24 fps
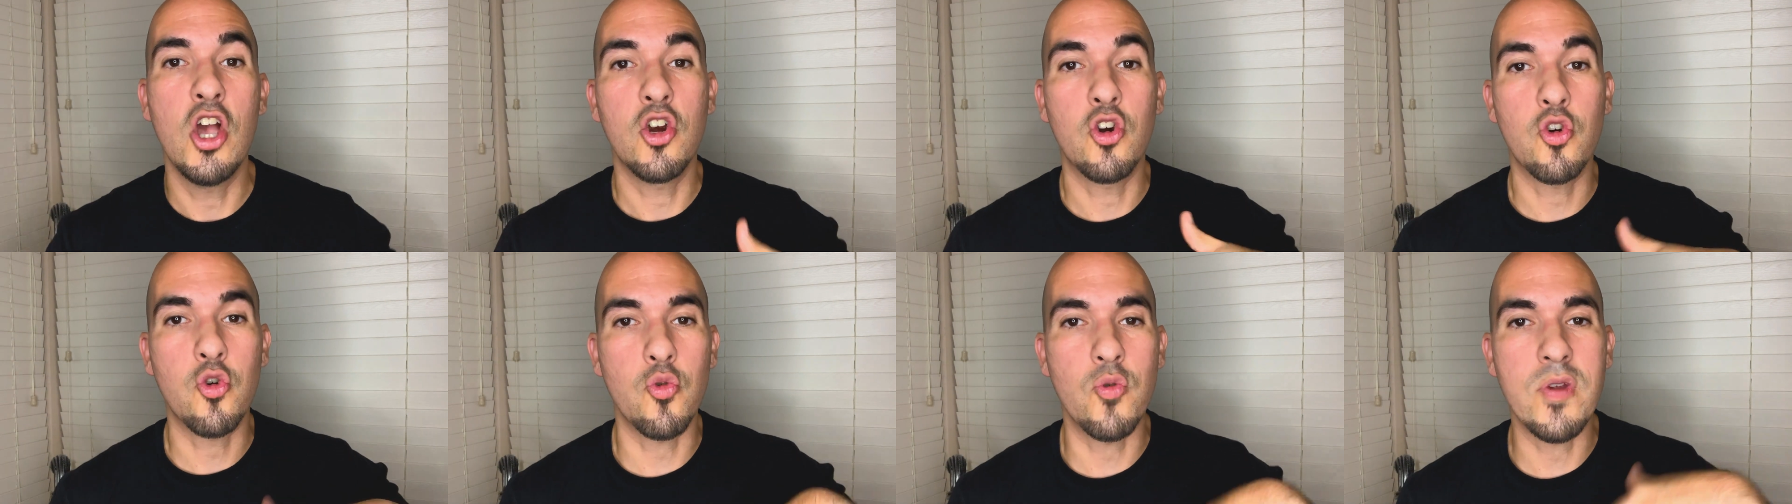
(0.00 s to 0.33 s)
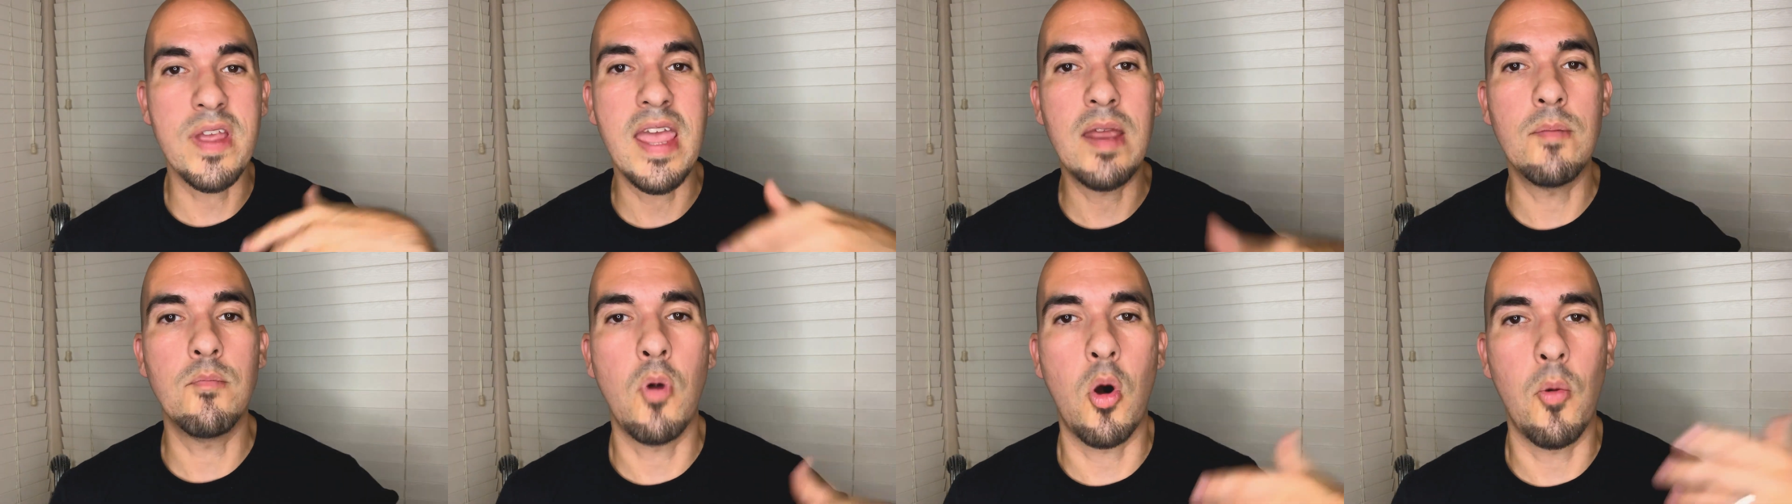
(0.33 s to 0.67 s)

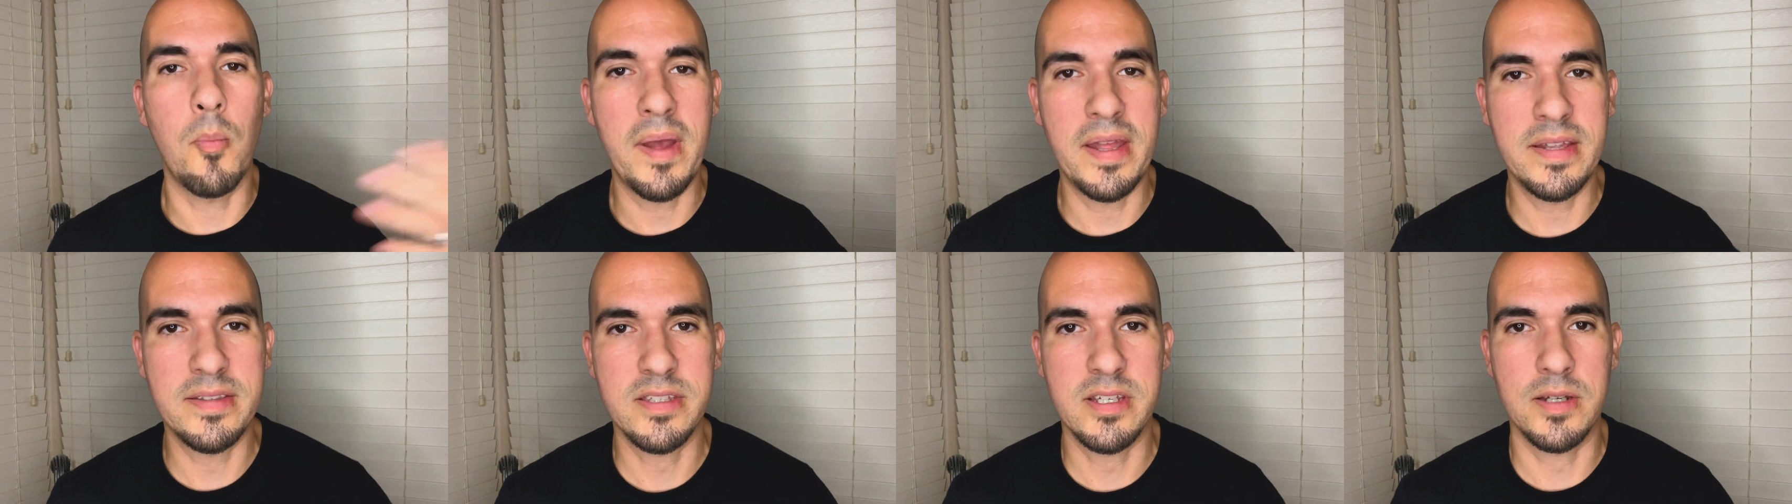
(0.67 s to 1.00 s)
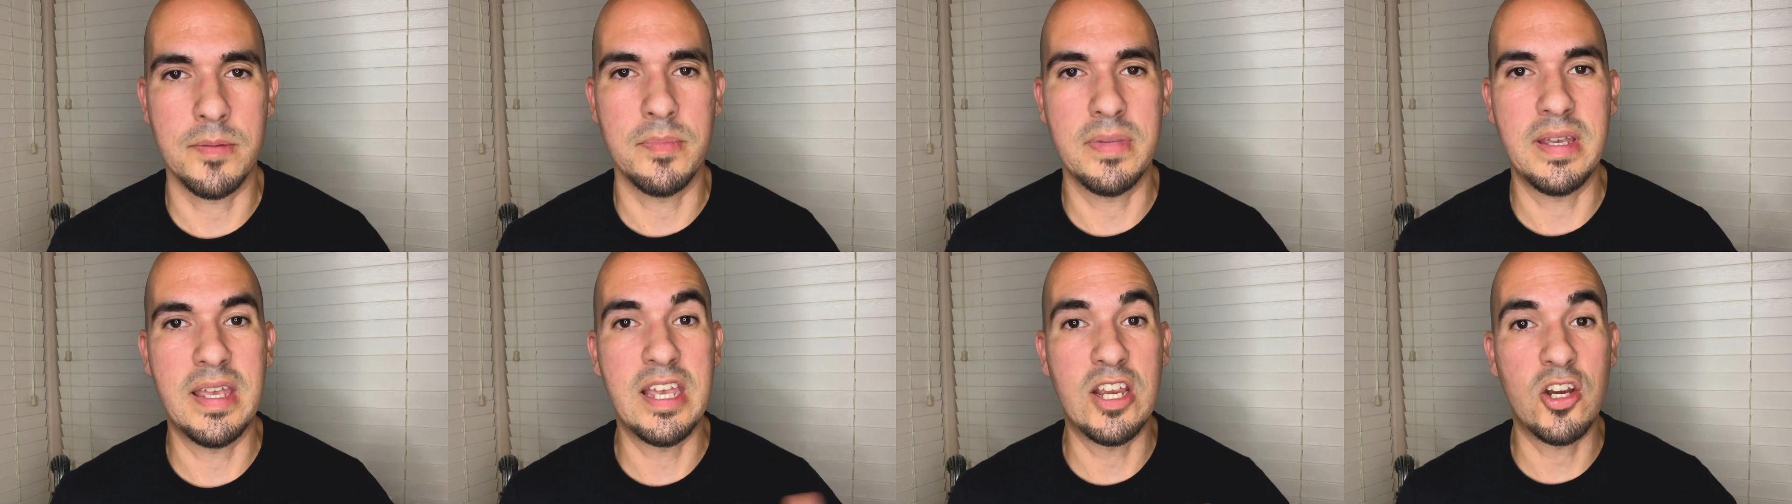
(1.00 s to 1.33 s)
create
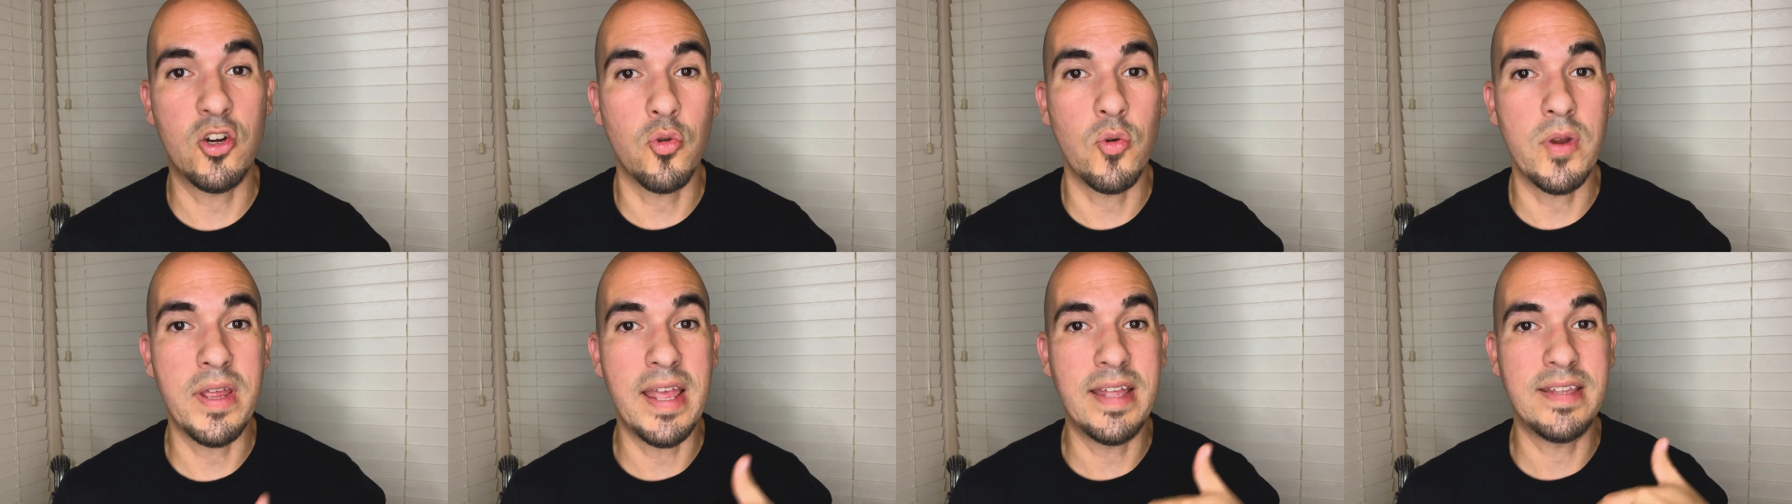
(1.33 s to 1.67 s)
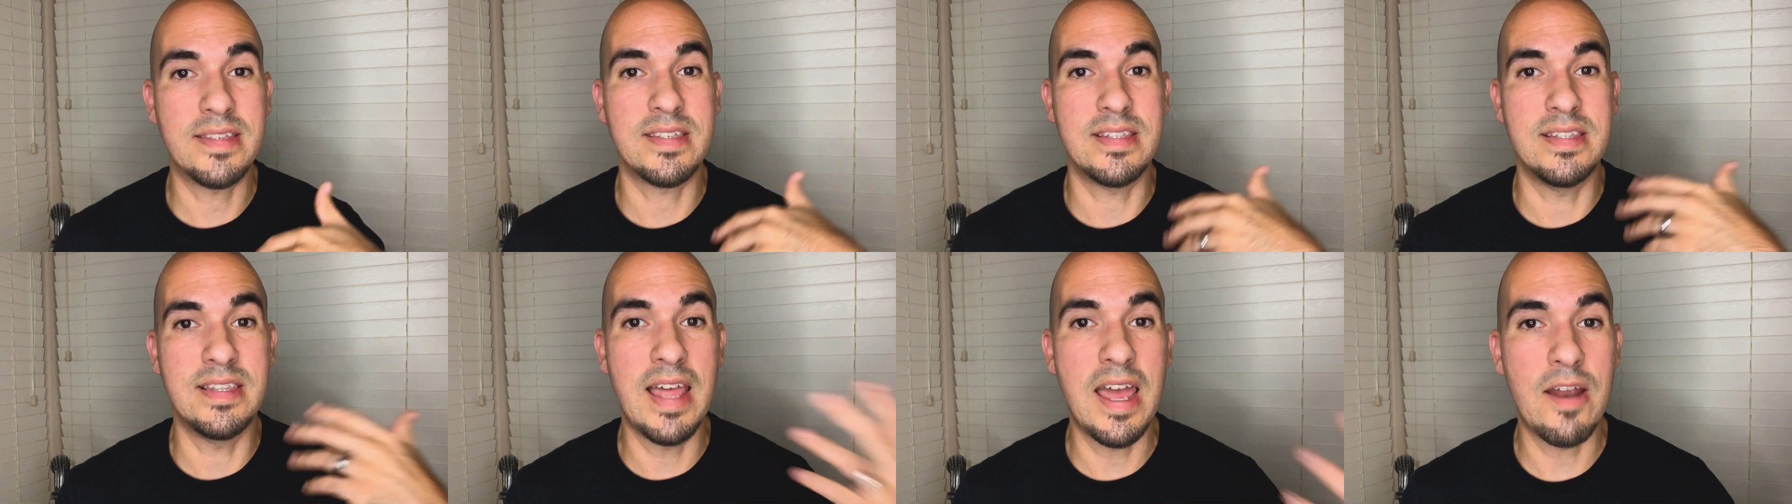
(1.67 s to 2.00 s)
momentum. It
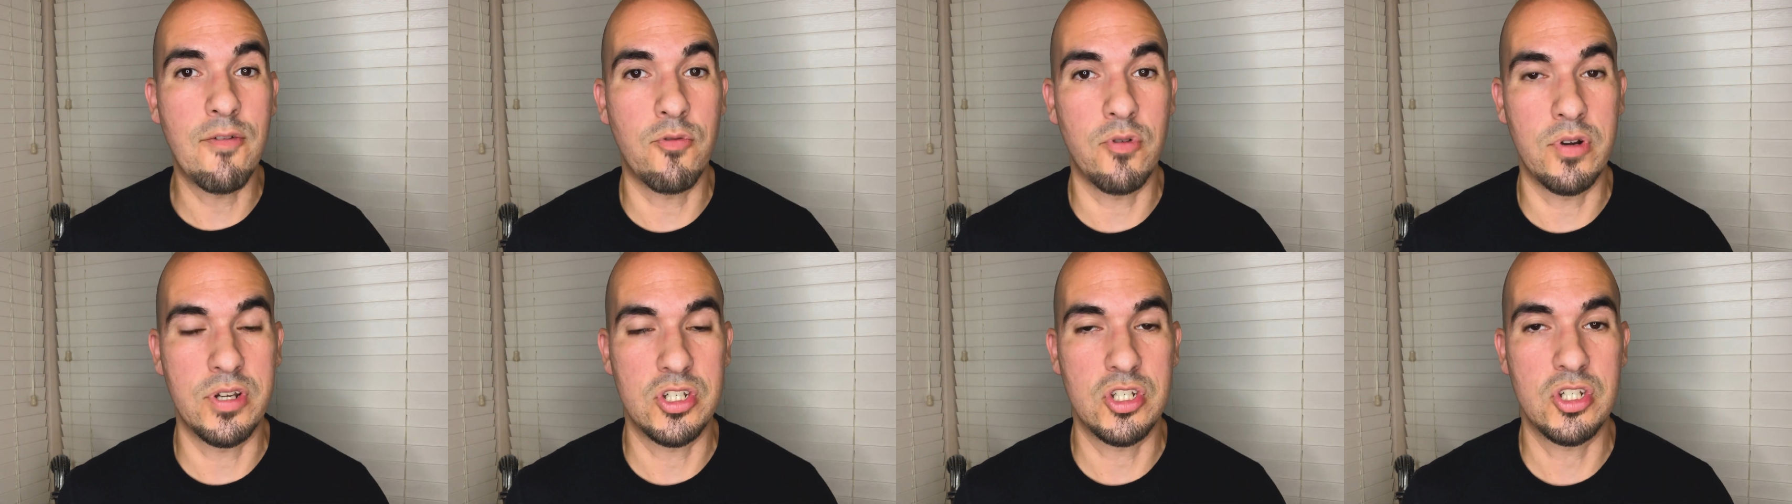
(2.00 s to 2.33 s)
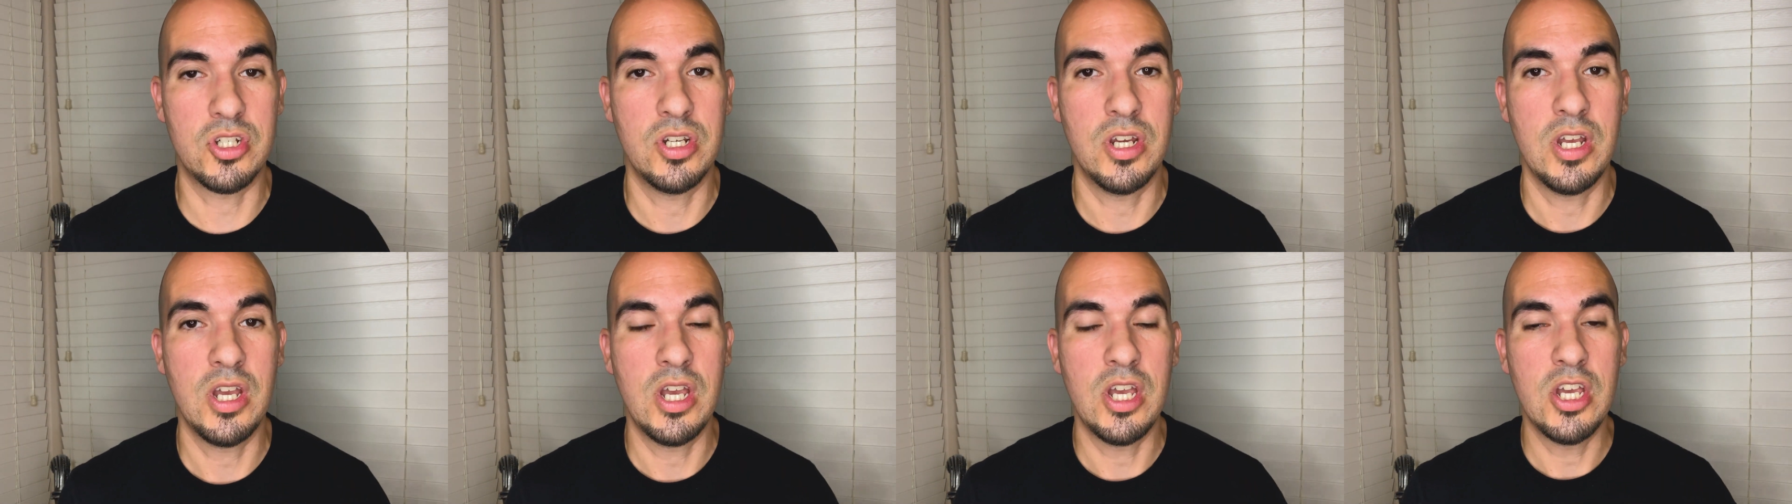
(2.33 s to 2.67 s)
creates
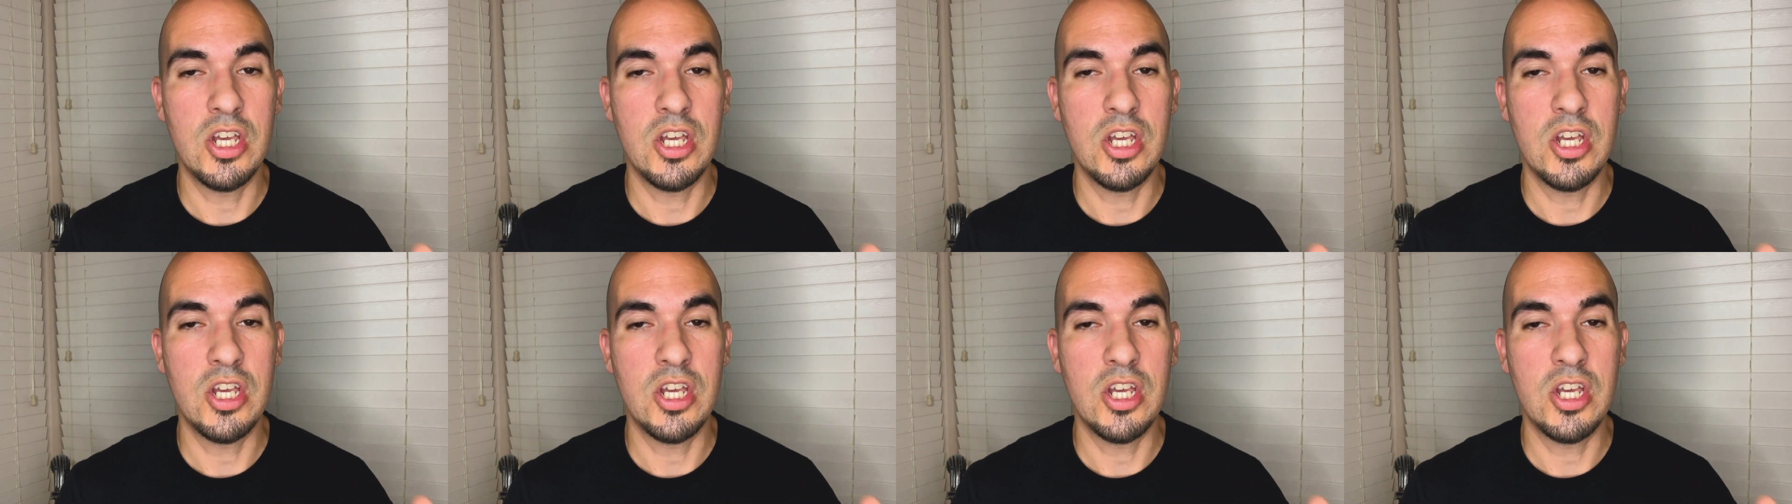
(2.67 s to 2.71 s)
leverage.